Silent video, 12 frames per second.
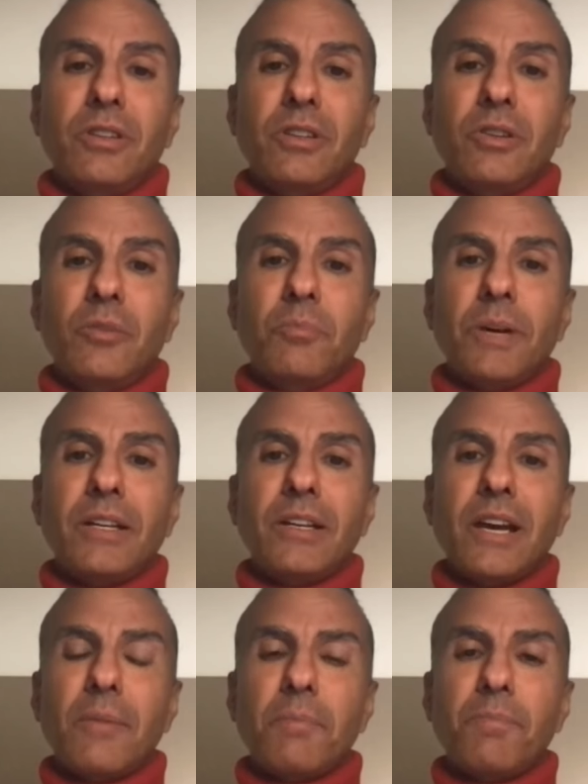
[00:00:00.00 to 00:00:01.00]
You know, it
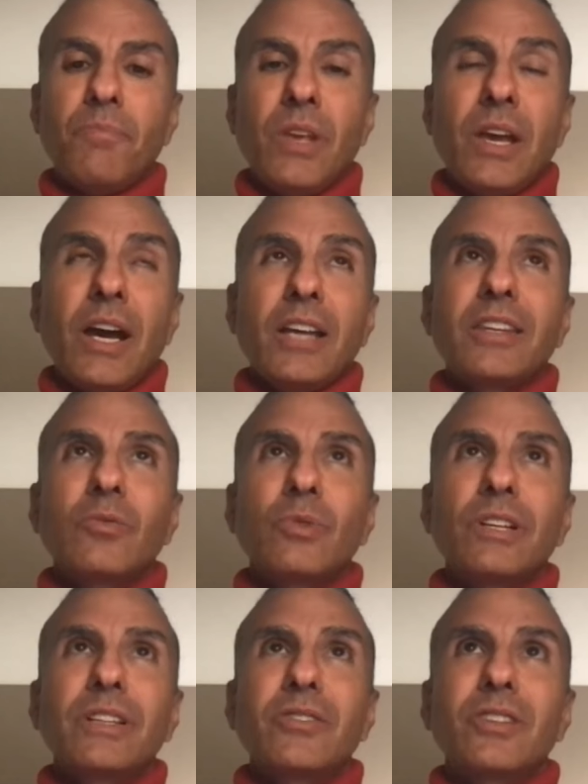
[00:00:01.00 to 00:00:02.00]
might not, I think
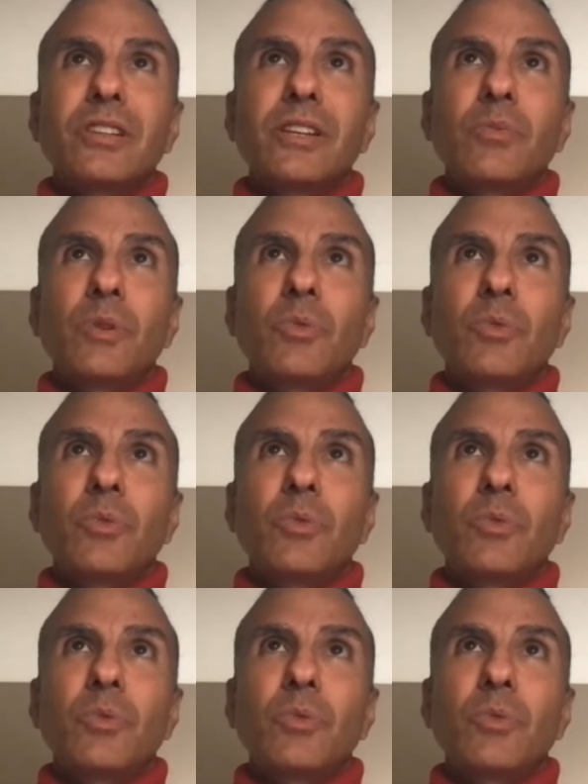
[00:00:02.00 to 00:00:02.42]
realistically,